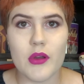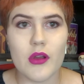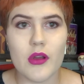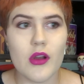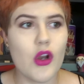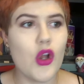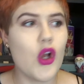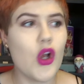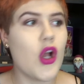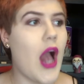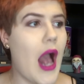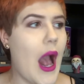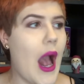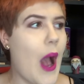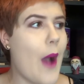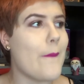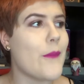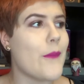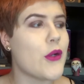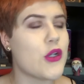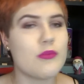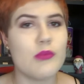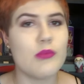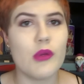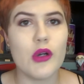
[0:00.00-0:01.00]
look at how
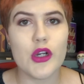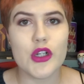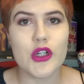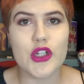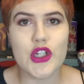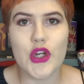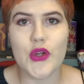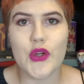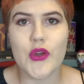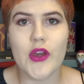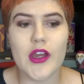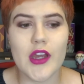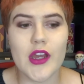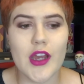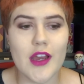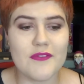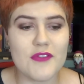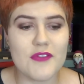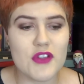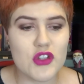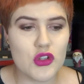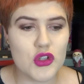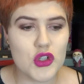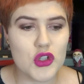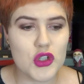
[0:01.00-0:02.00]
much merch you can get
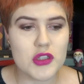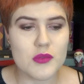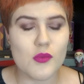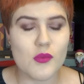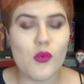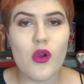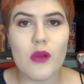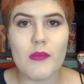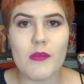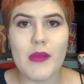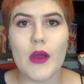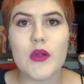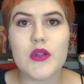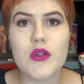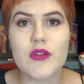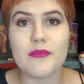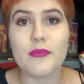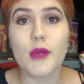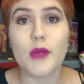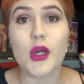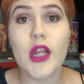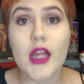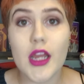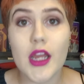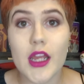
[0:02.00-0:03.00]
for such a small amount of
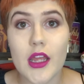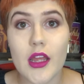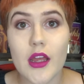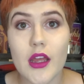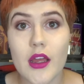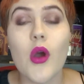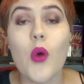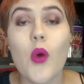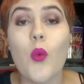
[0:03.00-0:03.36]
money.